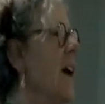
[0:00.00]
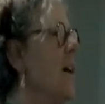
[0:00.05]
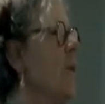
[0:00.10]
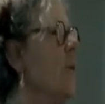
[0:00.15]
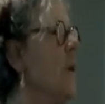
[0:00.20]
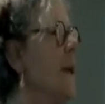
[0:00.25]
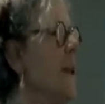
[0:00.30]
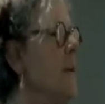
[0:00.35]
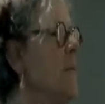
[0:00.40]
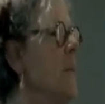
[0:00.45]

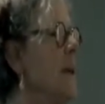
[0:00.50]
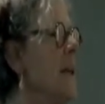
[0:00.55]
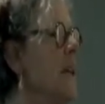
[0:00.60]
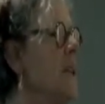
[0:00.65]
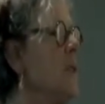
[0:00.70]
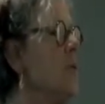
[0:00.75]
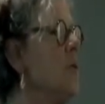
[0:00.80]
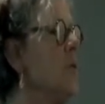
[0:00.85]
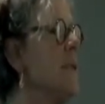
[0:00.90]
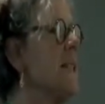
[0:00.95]
will be
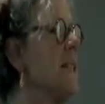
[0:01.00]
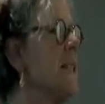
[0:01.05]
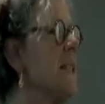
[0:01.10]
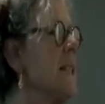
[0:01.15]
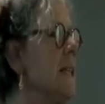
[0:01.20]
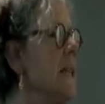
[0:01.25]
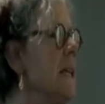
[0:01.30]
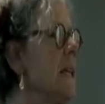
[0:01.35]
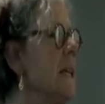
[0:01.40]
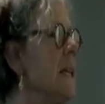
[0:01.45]
to
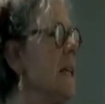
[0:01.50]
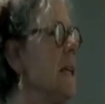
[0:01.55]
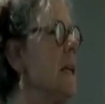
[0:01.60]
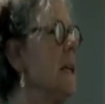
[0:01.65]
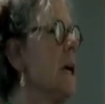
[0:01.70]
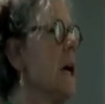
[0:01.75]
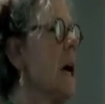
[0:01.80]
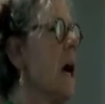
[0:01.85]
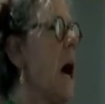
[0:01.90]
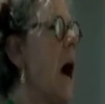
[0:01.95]
see
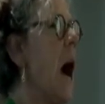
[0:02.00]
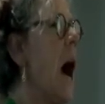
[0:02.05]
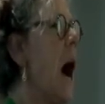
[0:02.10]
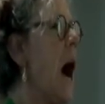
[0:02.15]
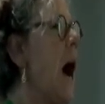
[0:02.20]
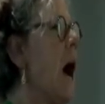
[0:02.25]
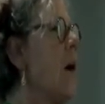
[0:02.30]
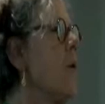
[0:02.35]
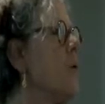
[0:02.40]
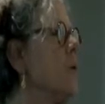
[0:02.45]

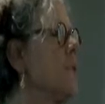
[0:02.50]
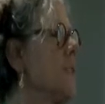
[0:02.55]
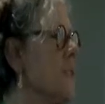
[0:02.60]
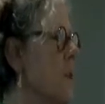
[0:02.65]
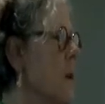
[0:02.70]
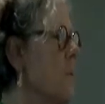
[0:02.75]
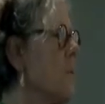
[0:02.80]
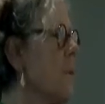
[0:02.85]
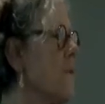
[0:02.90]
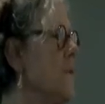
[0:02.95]
how
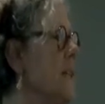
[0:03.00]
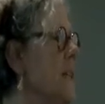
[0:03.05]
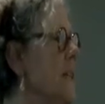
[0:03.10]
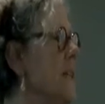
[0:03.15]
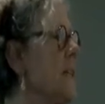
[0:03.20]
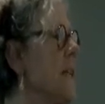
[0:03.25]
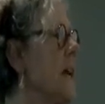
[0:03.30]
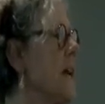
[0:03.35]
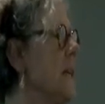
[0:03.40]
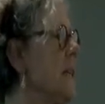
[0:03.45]
some of
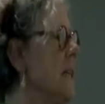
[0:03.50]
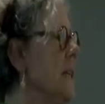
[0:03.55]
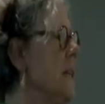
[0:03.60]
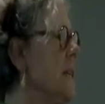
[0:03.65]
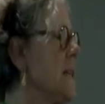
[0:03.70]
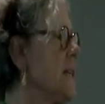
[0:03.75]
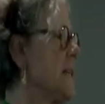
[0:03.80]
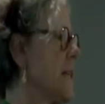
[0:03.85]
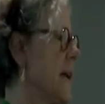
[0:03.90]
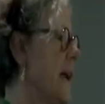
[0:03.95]
these ideas